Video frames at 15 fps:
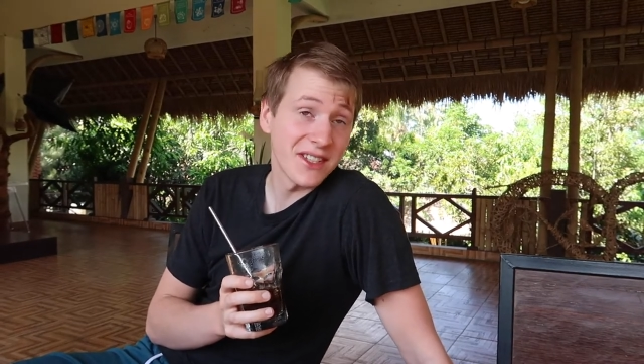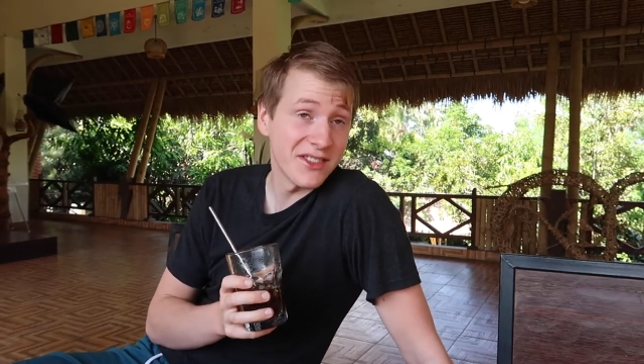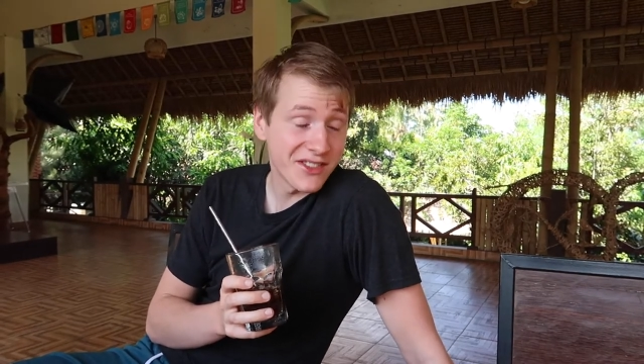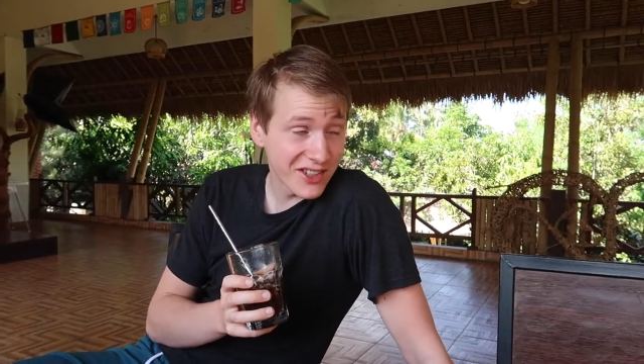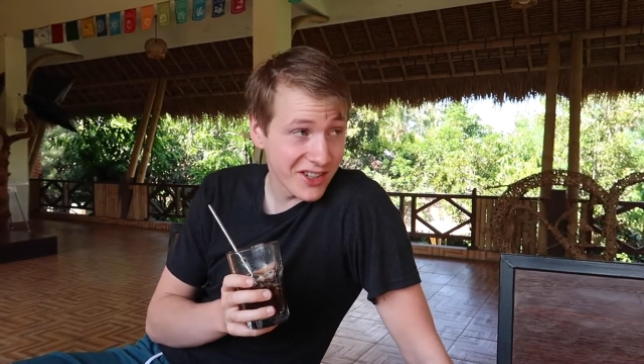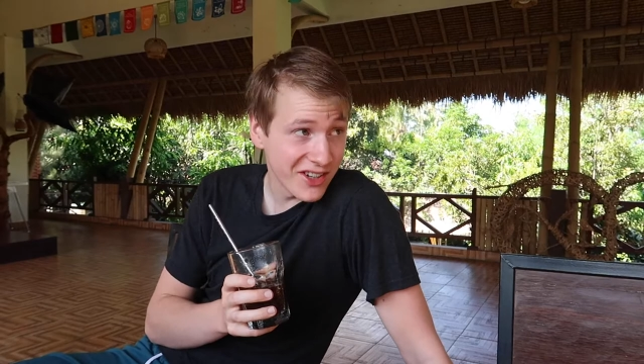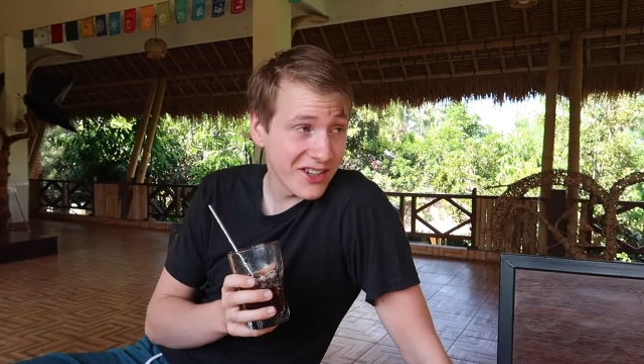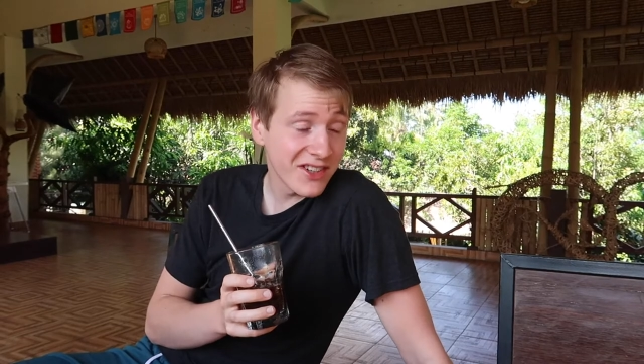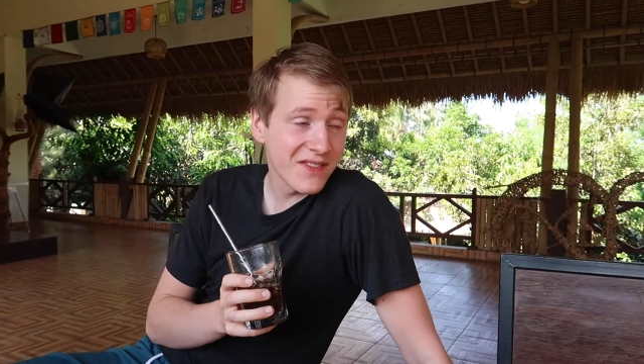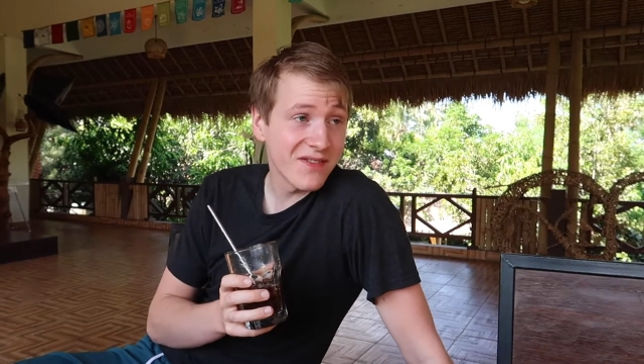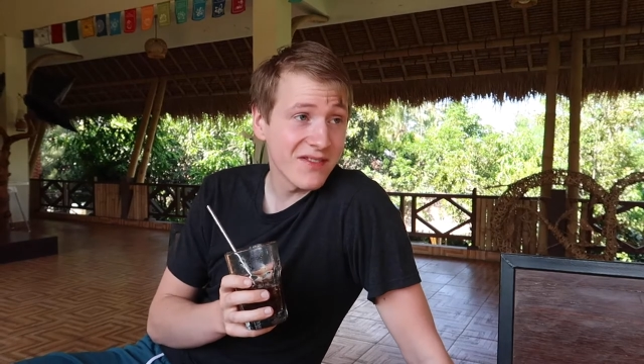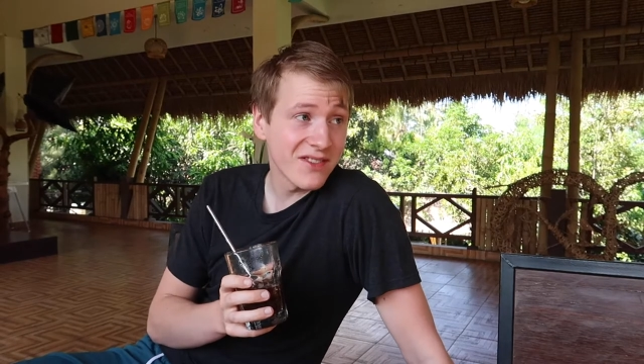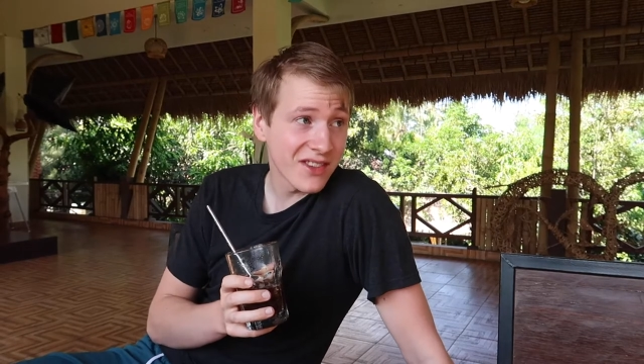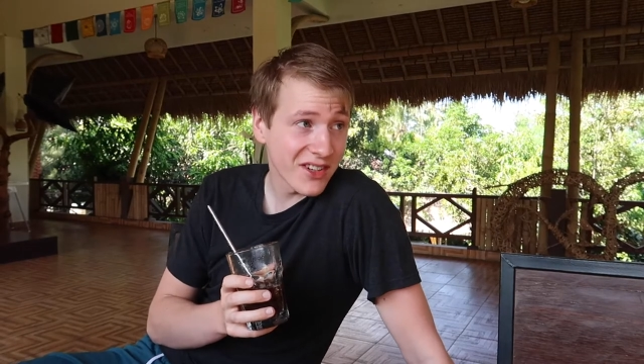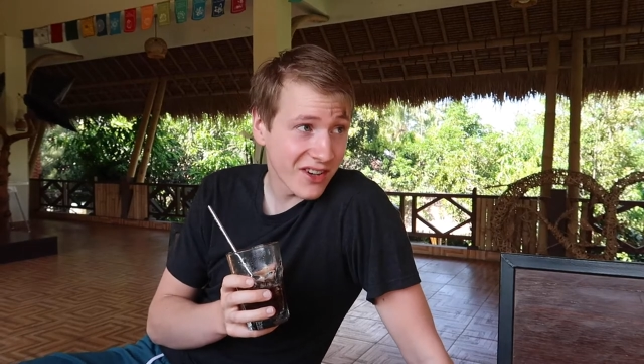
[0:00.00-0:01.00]
It's good
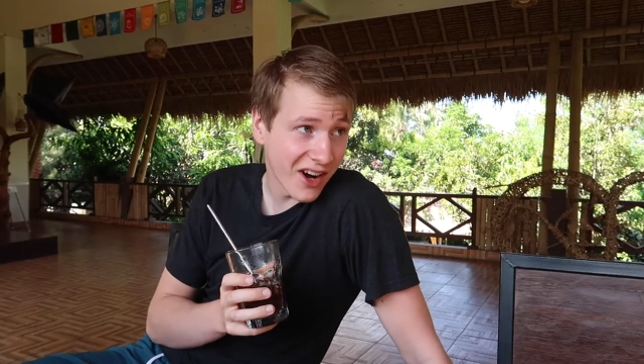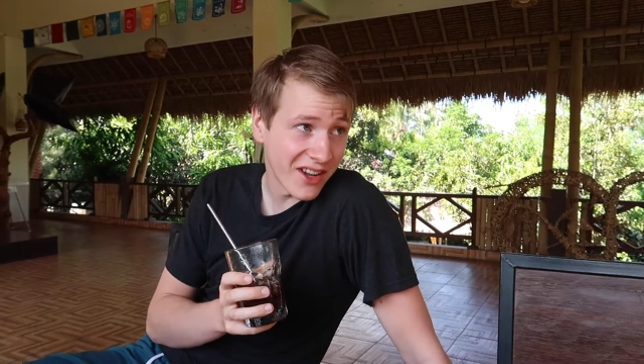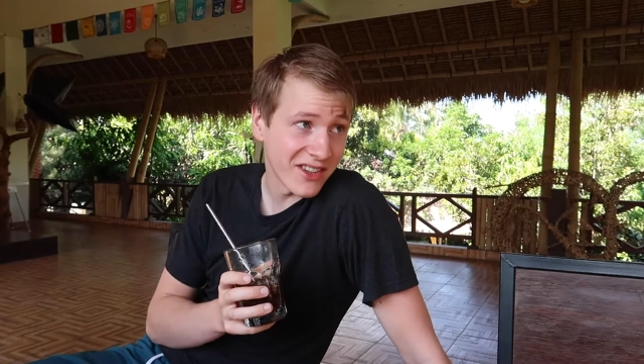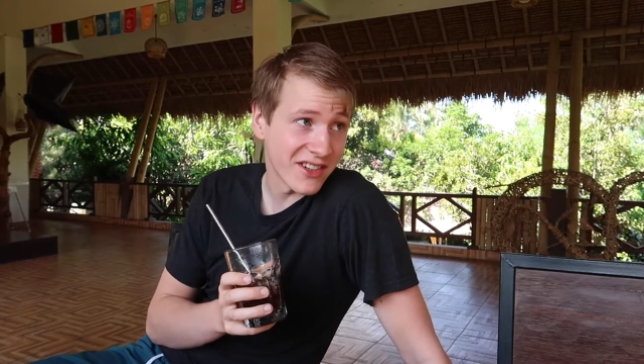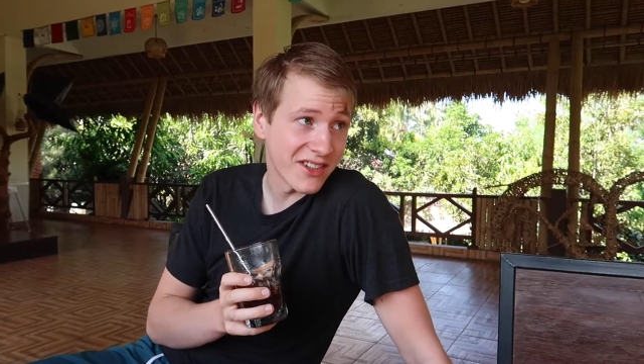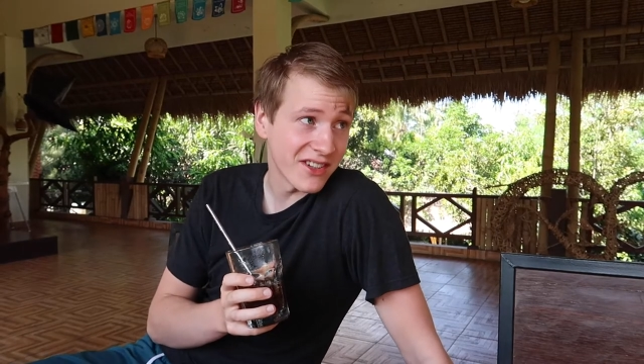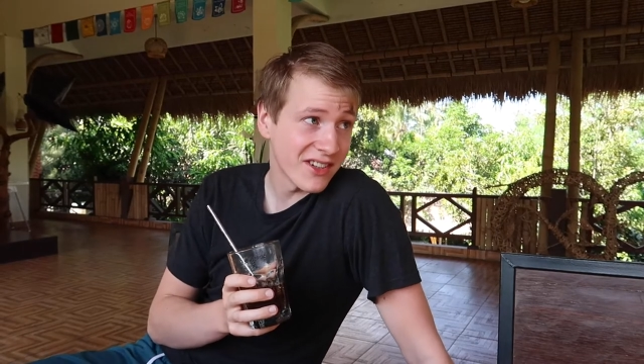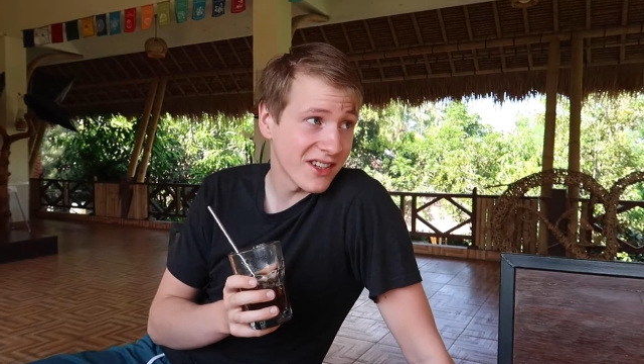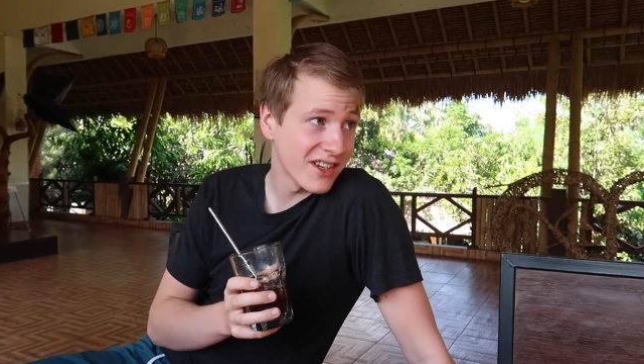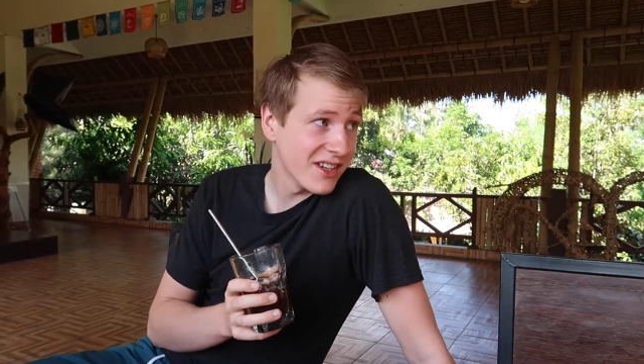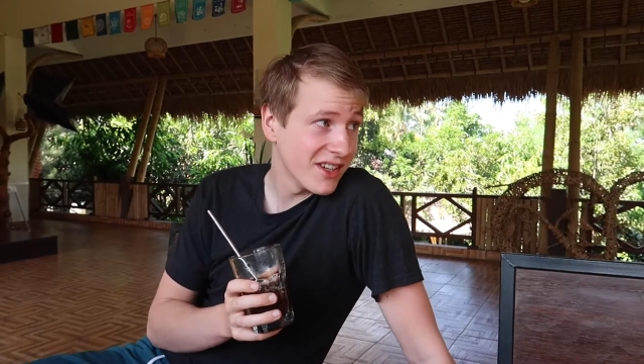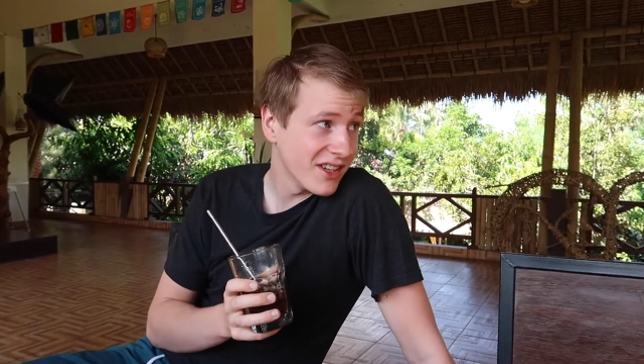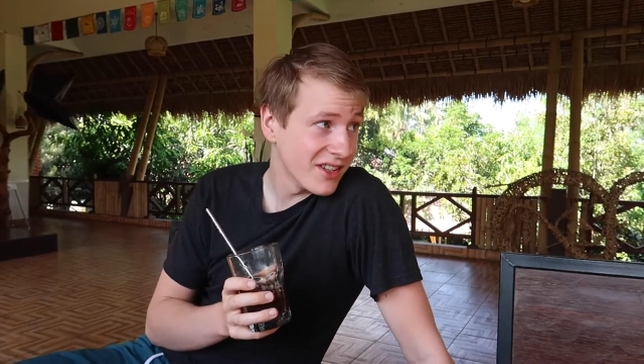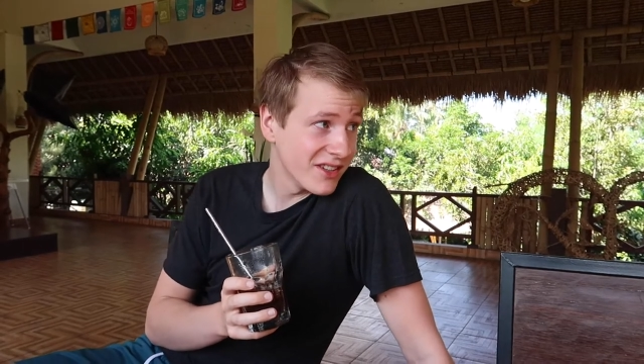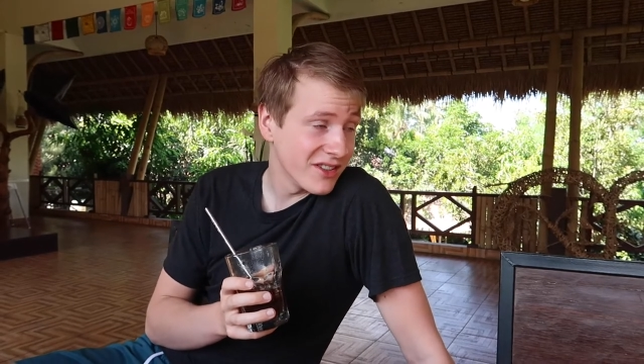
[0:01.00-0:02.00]
content,
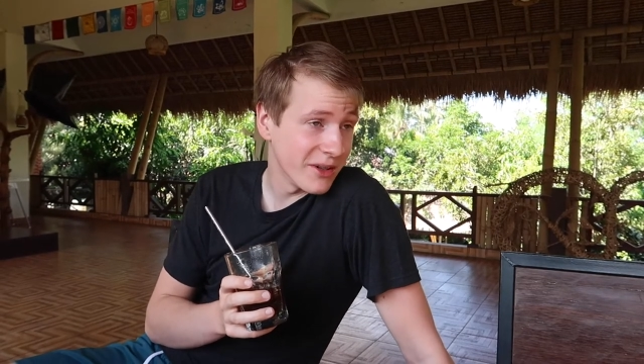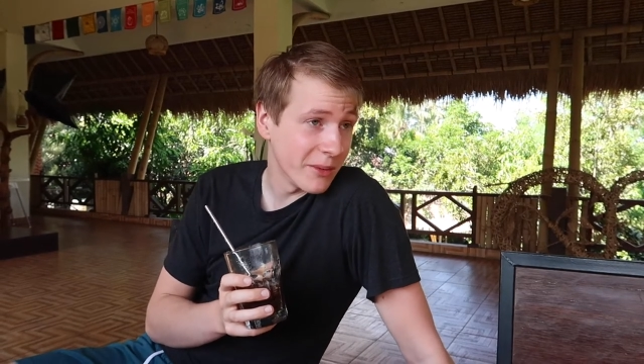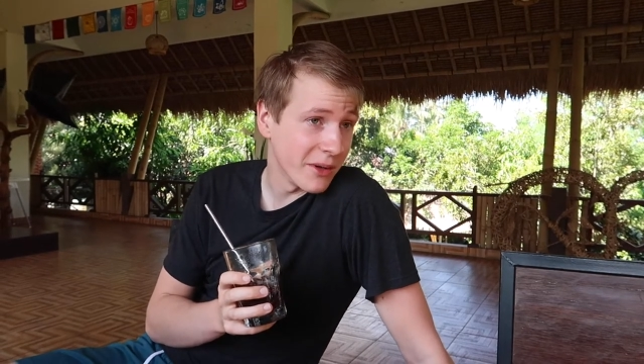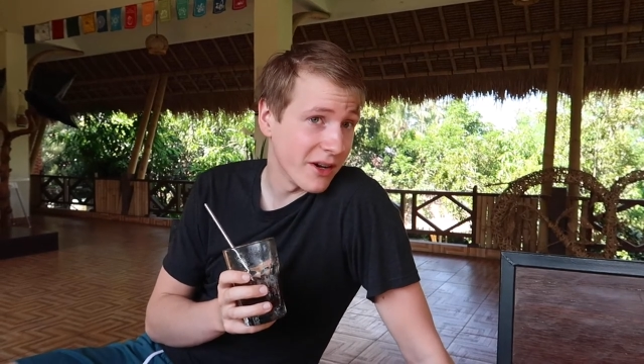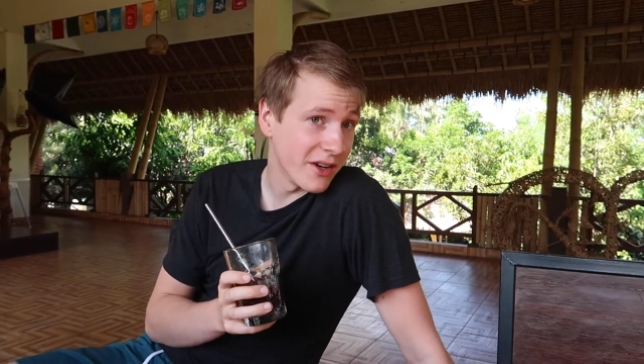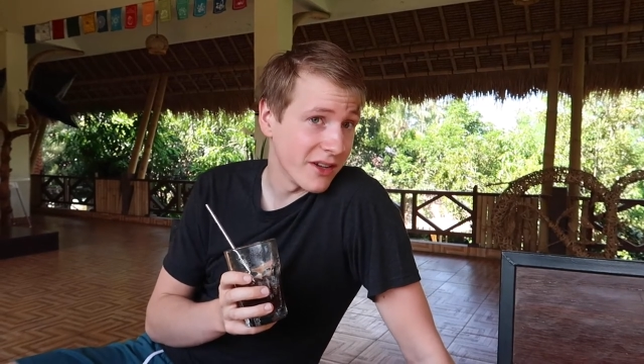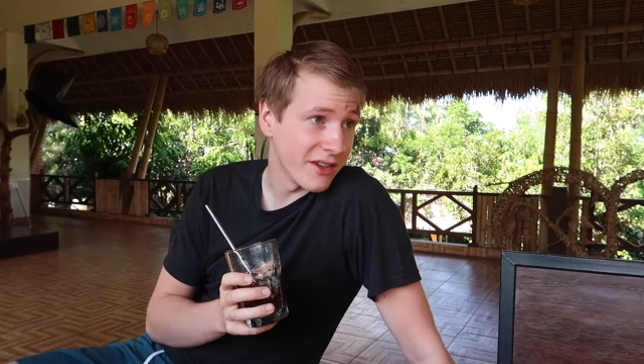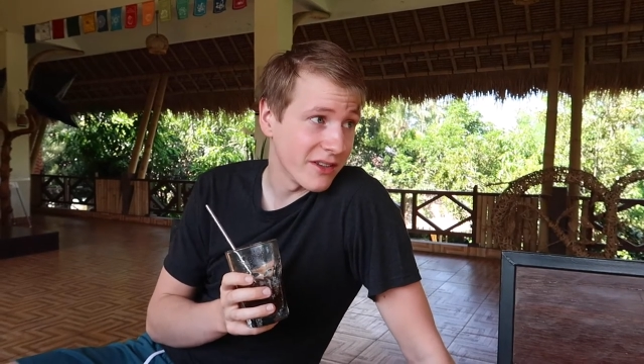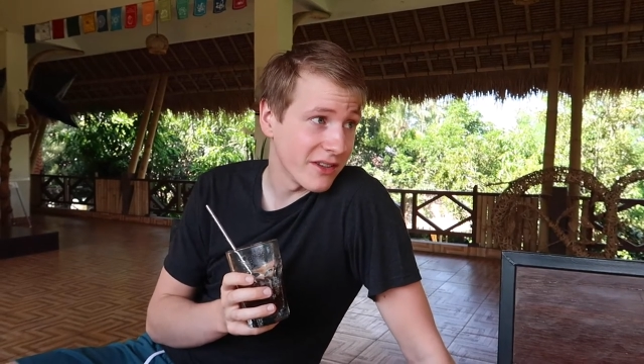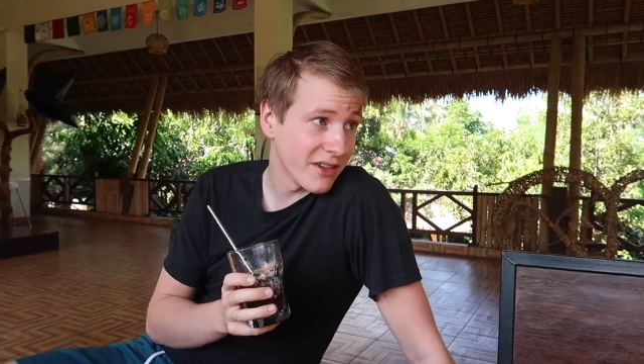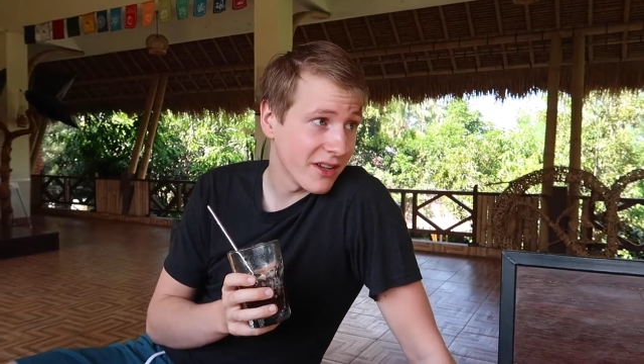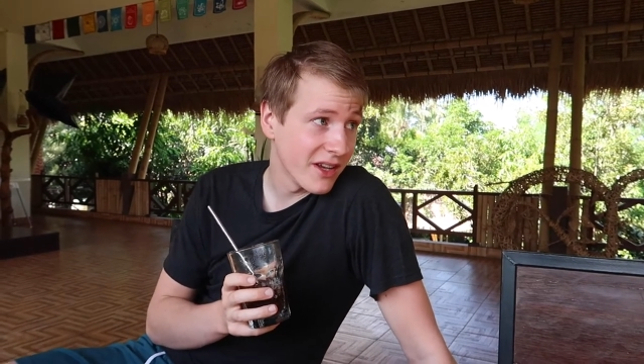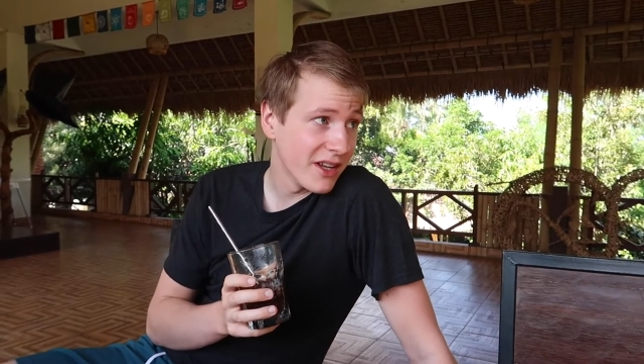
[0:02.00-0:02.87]
to be honest.